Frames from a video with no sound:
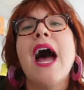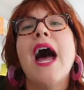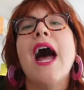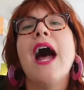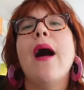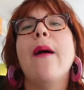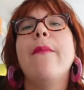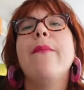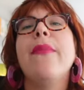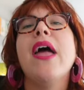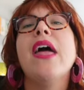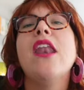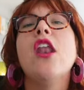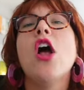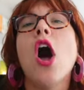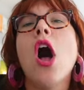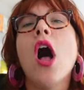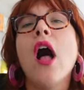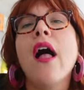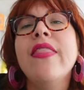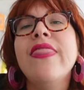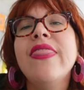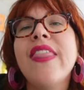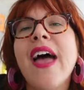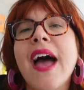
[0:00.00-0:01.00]
Um, and
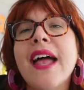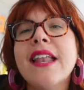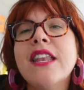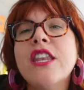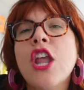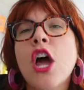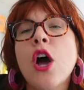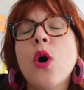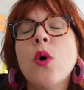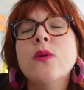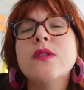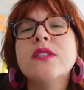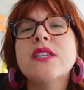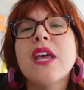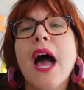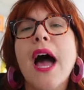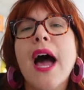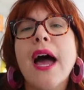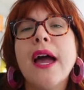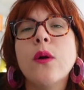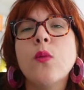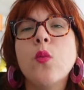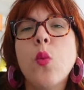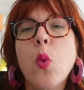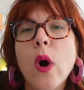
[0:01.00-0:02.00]
on that note,
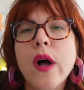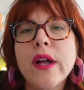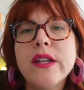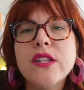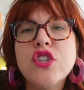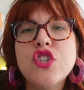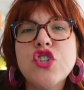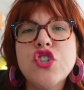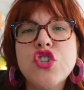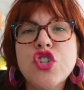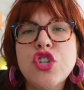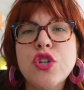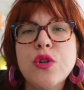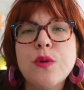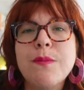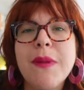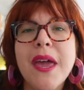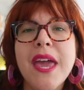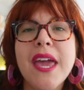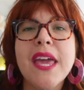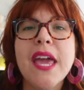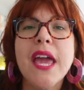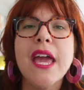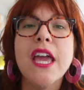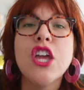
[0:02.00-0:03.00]
I want to
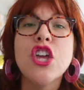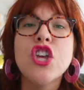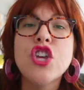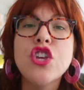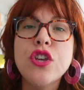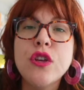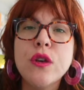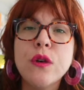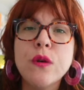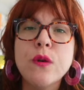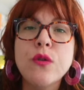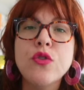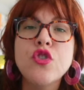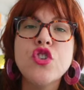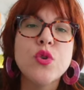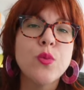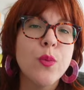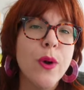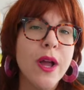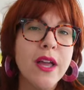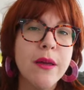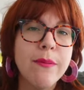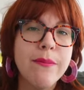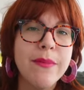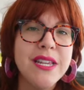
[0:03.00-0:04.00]
make a huge
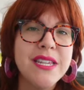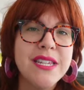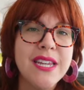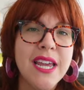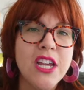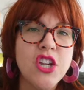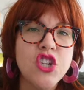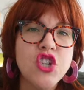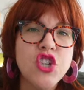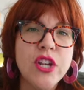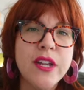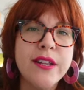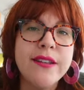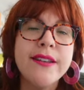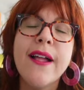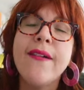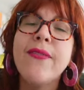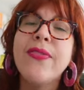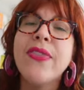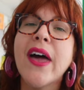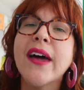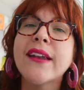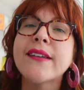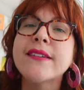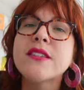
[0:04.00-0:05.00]
recommendation,
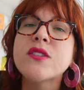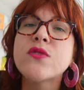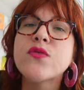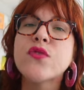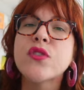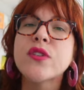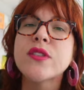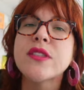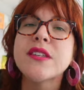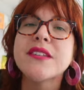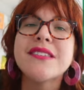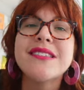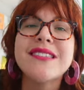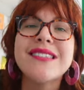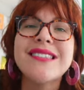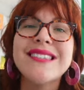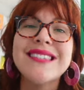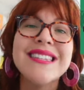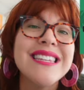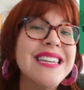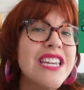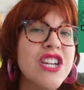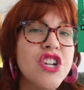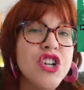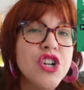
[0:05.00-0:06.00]
and that is for the
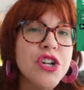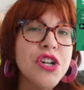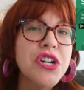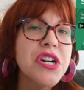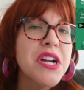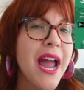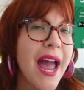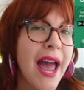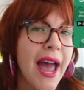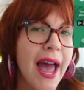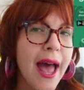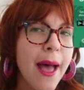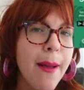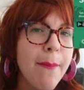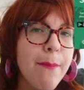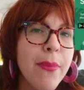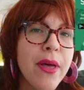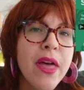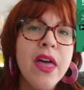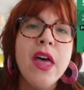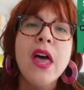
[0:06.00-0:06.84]
Seek app.